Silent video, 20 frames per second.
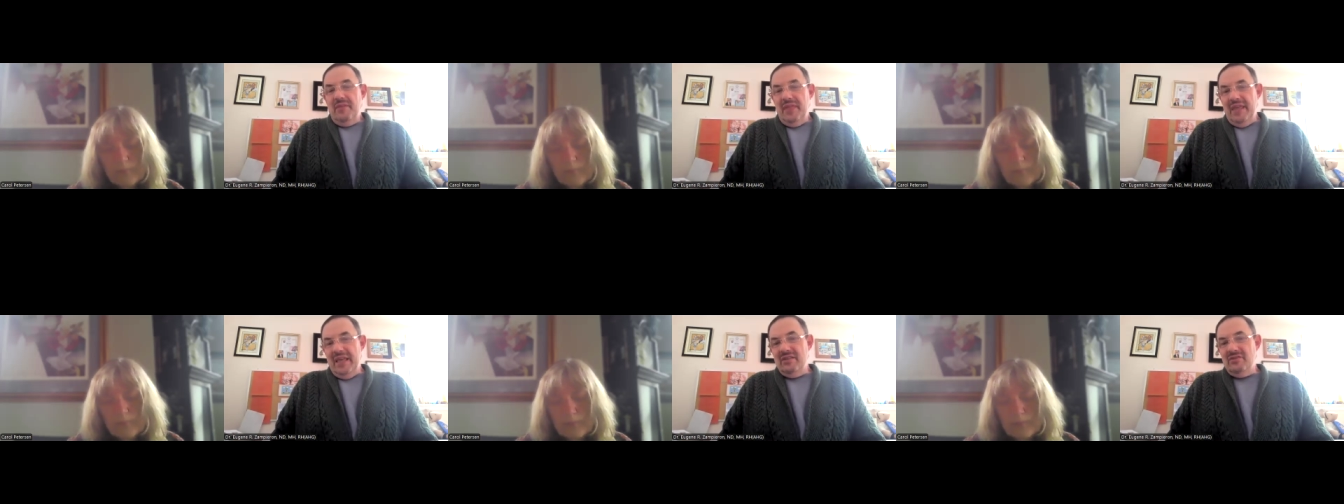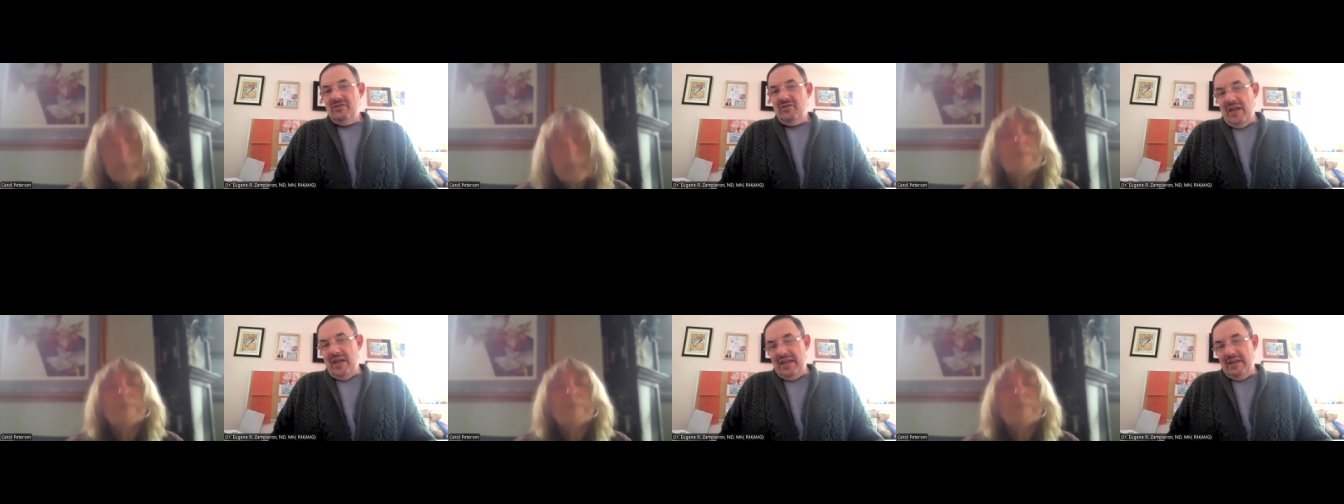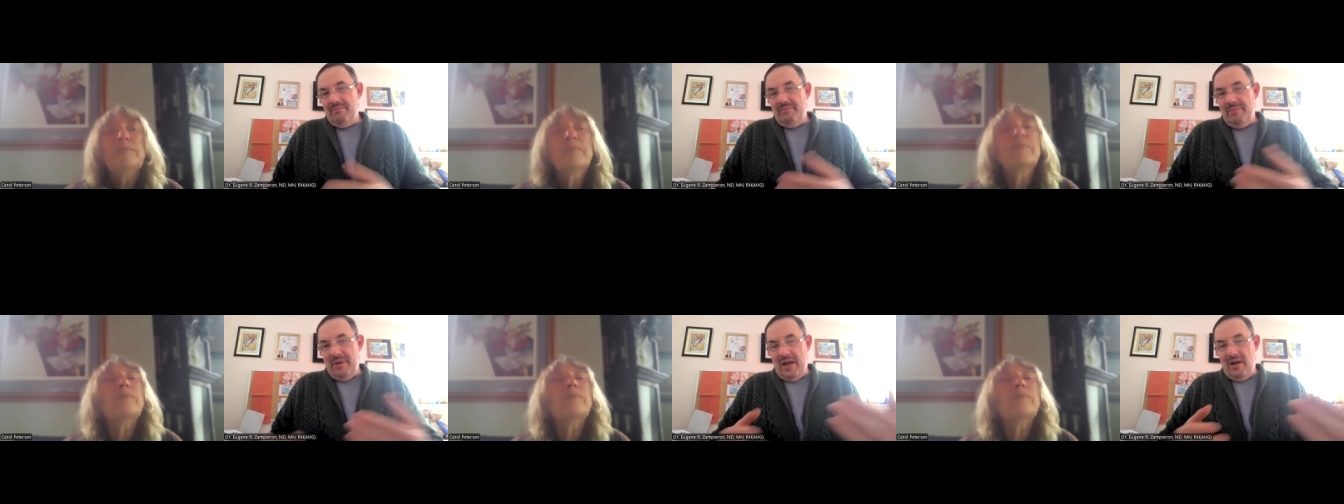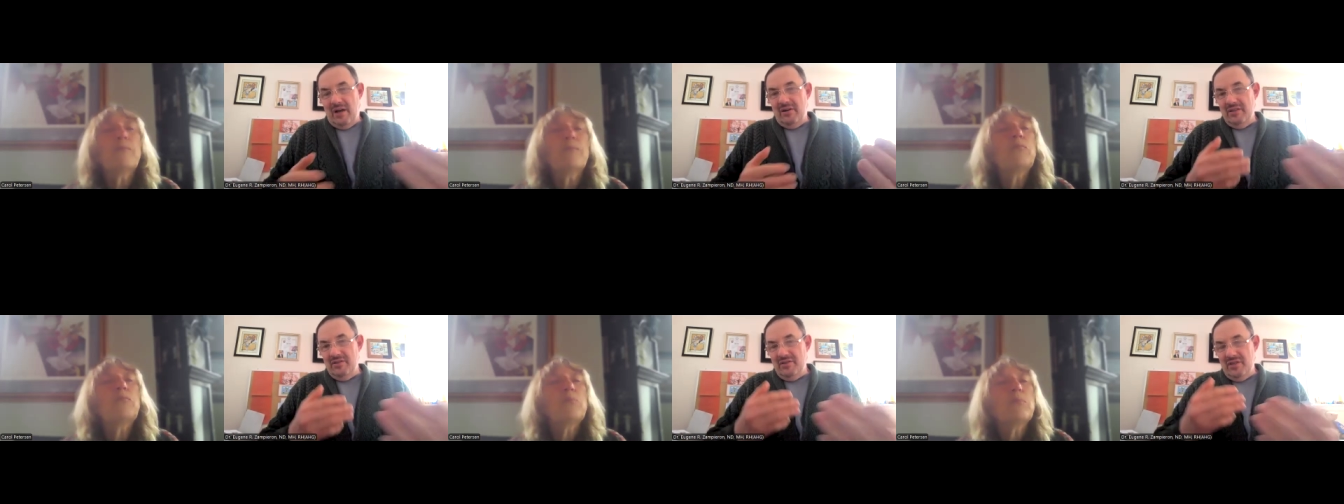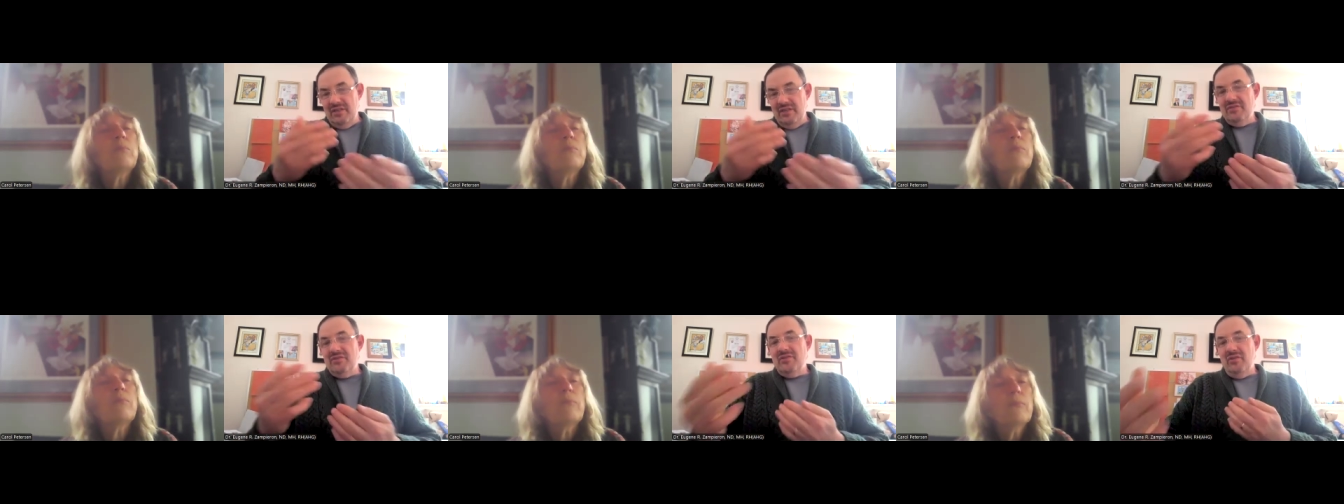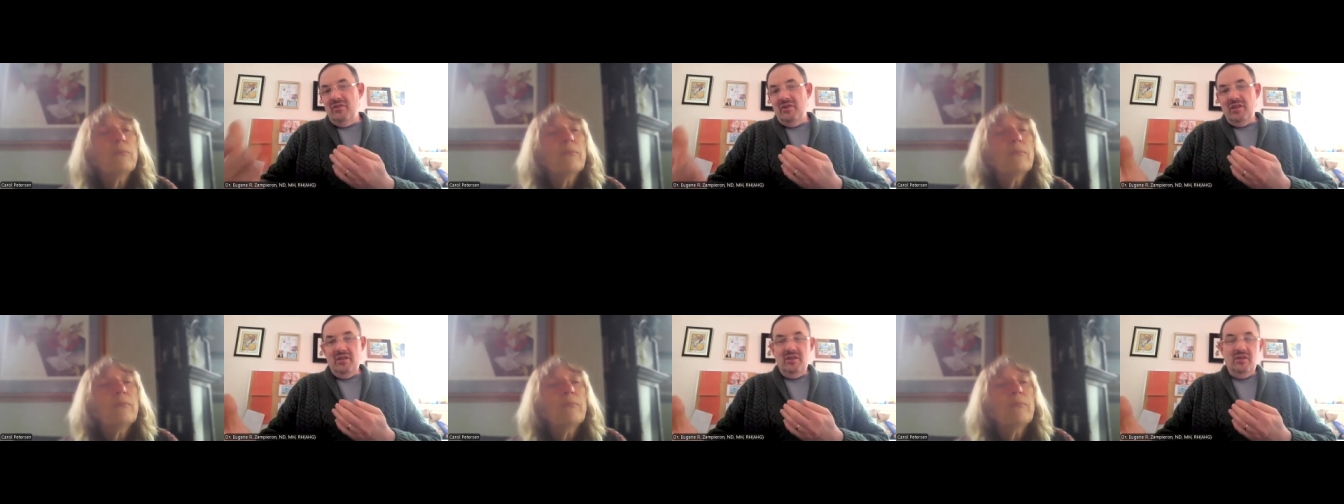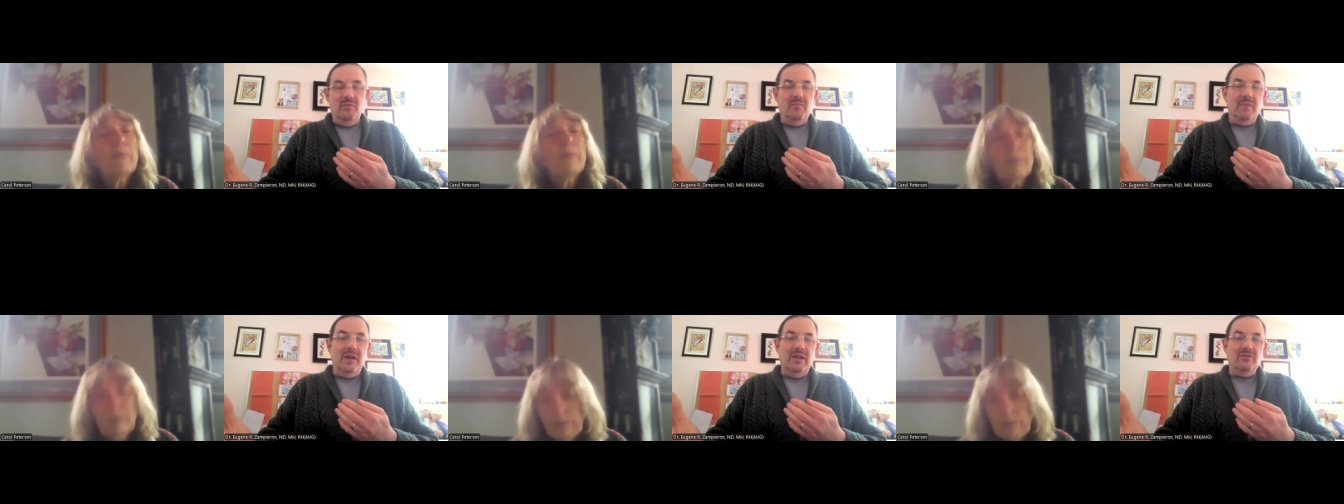things like balance insulin,
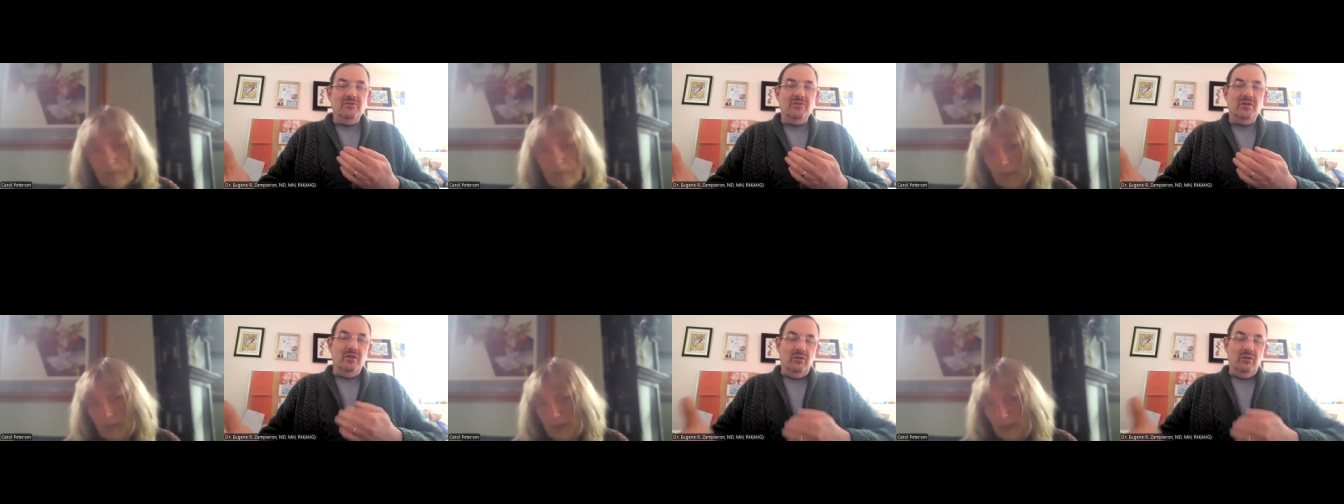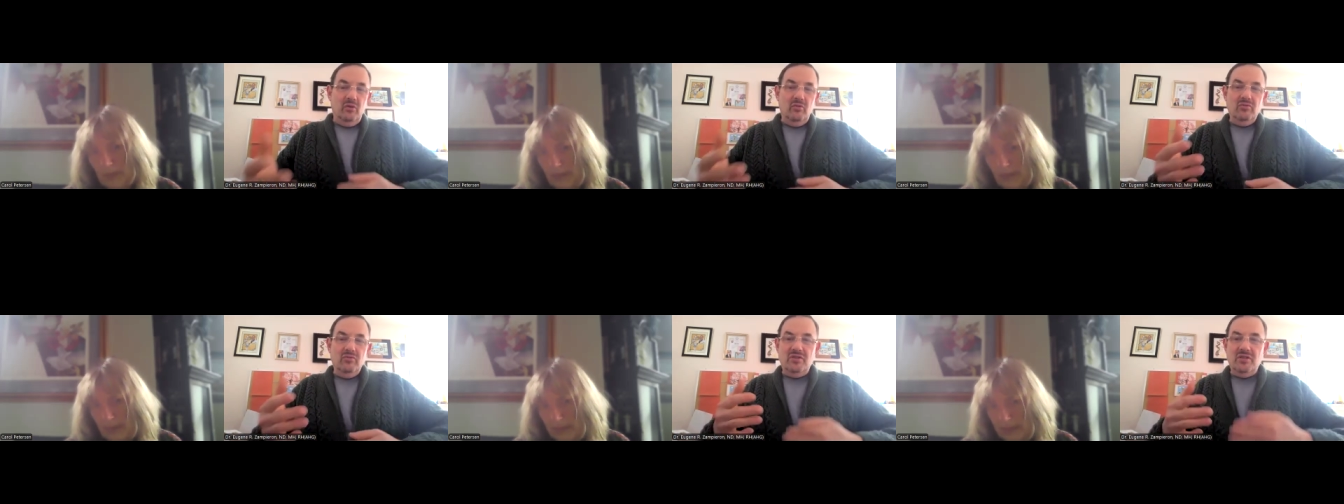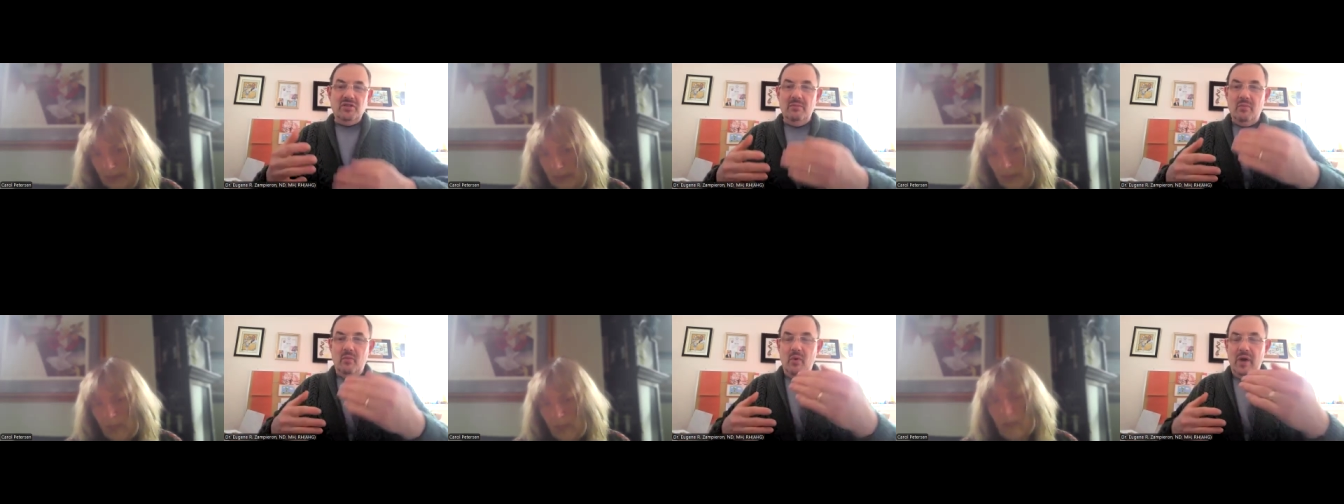you mentioned, lose some